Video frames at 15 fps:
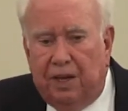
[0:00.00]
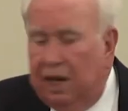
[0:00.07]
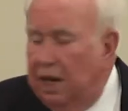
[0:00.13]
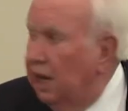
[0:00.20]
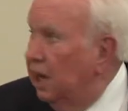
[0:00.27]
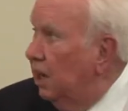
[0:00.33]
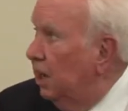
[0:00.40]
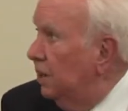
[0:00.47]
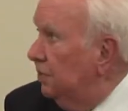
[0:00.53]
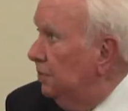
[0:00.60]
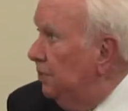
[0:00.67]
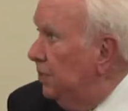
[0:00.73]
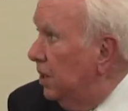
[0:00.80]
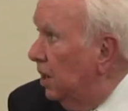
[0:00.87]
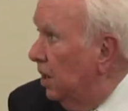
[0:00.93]

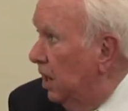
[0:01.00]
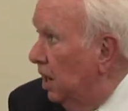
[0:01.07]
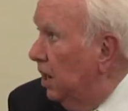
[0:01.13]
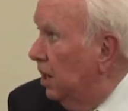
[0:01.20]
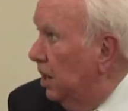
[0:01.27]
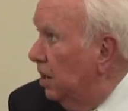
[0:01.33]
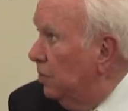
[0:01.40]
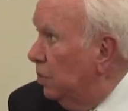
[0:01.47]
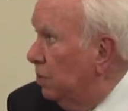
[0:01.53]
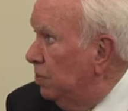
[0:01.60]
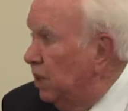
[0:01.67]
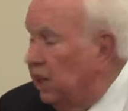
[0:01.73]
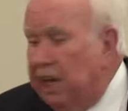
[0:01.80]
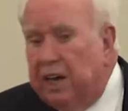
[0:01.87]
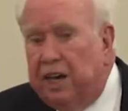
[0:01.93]
and we
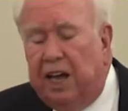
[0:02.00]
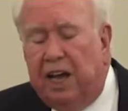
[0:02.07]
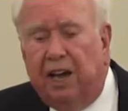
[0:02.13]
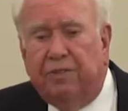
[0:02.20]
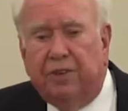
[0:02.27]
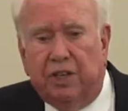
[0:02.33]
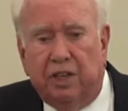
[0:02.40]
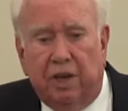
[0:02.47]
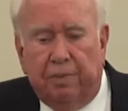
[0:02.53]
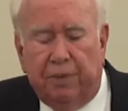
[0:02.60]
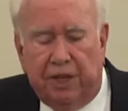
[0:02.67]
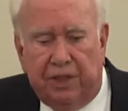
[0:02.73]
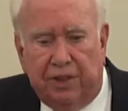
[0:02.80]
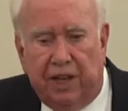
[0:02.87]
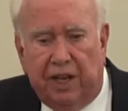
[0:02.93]
began having them
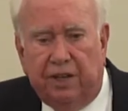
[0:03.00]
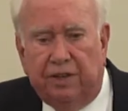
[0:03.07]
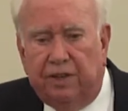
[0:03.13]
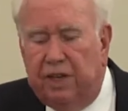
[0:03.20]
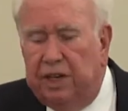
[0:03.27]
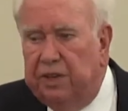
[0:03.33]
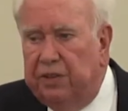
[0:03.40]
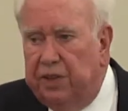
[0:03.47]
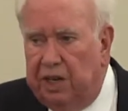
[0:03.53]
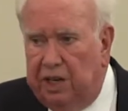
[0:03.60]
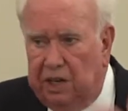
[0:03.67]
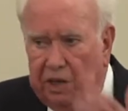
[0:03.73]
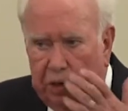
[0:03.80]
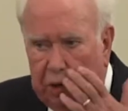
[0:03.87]
in the